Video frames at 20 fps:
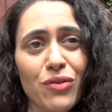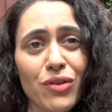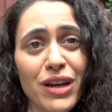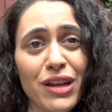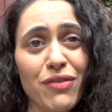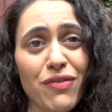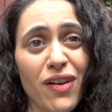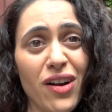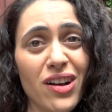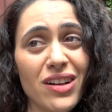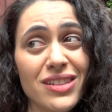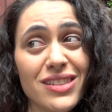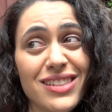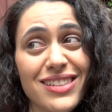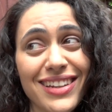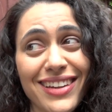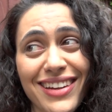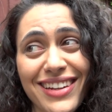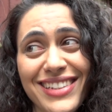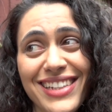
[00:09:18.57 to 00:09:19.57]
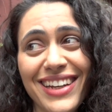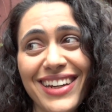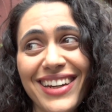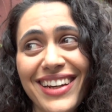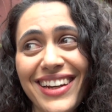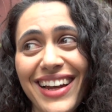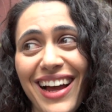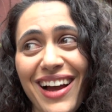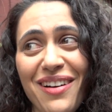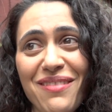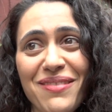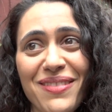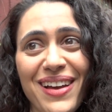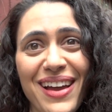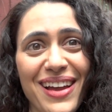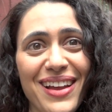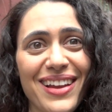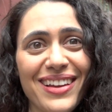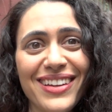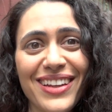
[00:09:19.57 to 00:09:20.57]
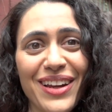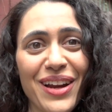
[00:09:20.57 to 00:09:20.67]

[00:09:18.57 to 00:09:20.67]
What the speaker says: really fast, and I didn't have it,